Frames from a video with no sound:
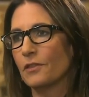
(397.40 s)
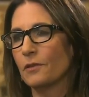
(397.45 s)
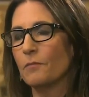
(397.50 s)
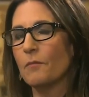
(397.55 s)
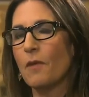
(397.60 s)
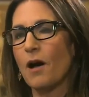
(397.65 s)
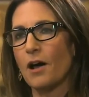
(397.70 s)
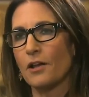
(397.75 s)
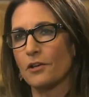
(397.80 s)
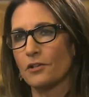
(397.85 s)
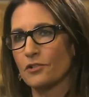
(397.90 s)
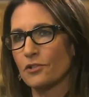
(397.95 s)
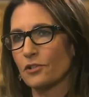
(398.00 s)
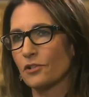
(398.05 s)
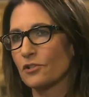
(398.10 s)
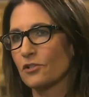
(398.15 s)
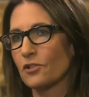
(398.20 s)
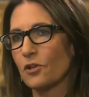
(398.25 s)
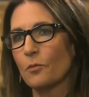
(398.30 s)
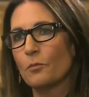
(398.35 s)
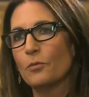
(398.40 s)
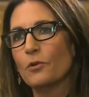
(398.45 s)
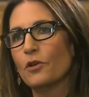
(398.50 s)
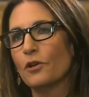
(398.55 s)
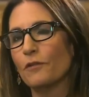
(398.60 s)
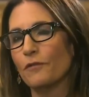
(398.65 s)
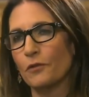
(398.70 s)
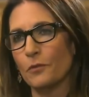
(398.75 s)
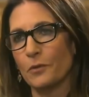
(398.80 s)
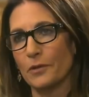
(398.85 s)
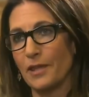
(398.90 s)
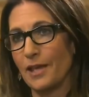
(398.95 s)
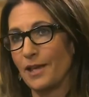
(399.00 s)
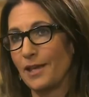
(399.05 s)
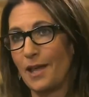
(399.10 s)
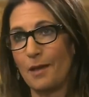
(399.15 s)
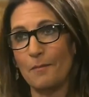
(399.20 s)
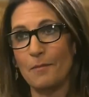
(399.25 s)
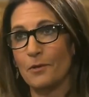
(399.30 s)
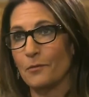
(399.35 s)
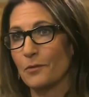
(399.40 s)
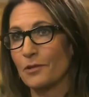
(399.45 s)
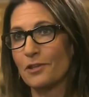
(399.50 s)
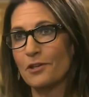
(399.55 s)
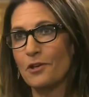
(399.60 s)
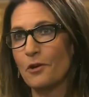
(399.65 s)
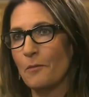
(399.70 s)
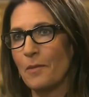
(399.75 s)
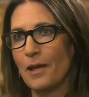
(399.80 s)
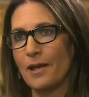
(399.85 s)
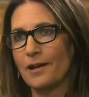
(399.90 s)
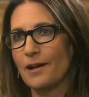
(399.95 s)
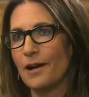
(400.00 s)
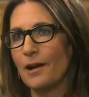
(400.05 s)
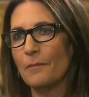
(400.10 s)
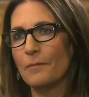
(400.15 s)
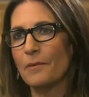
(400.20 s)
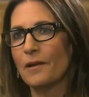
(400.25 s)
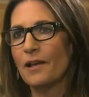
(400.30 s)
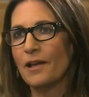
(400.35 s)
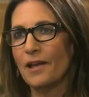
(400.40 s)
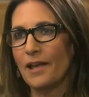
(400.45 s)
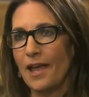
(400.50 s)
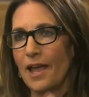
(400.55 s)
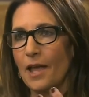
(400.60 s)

the models looked so beautiful when they came in with no makeup,